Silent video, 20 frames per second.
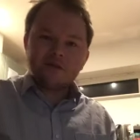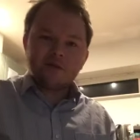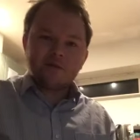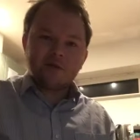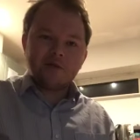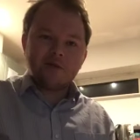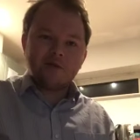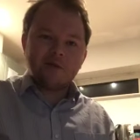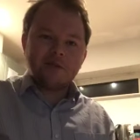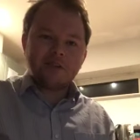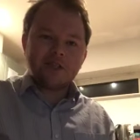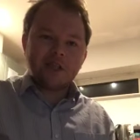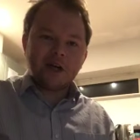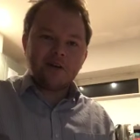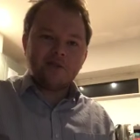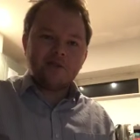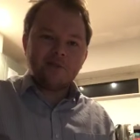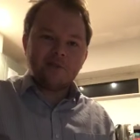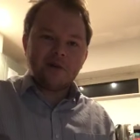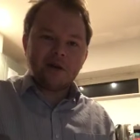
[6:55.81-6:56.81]
So maybe it's an
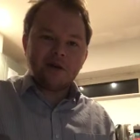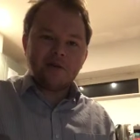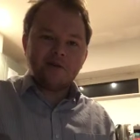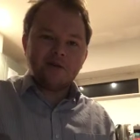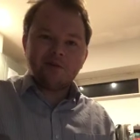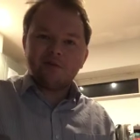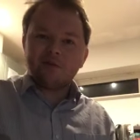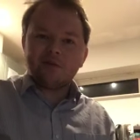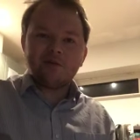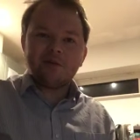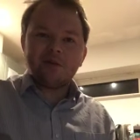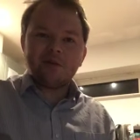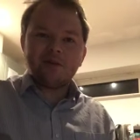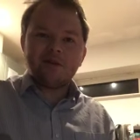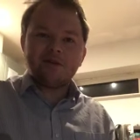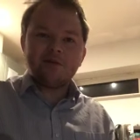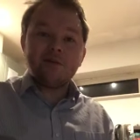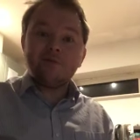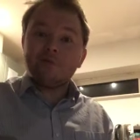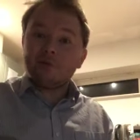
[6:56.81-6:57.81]
alpha male. He probably
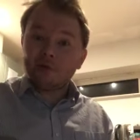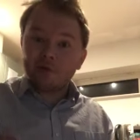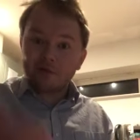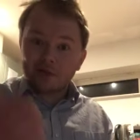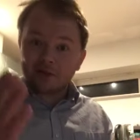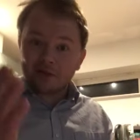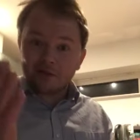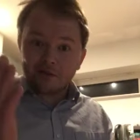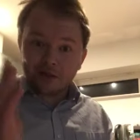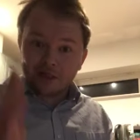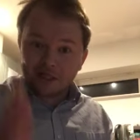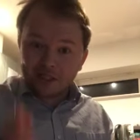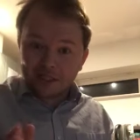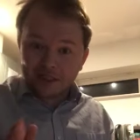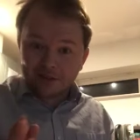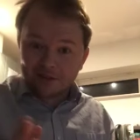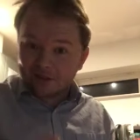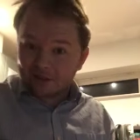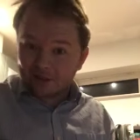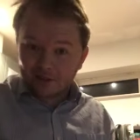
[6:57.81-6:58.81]
you probably don't
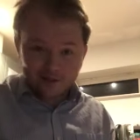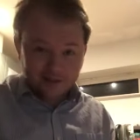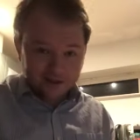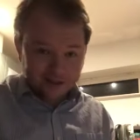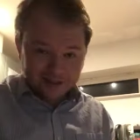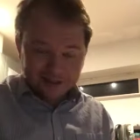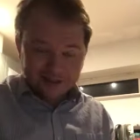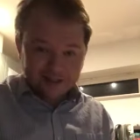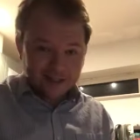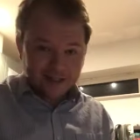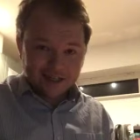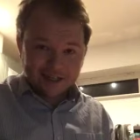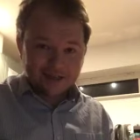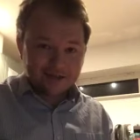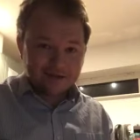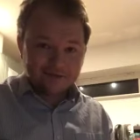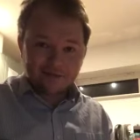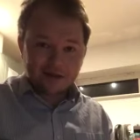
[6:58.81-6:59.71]
need to use this text.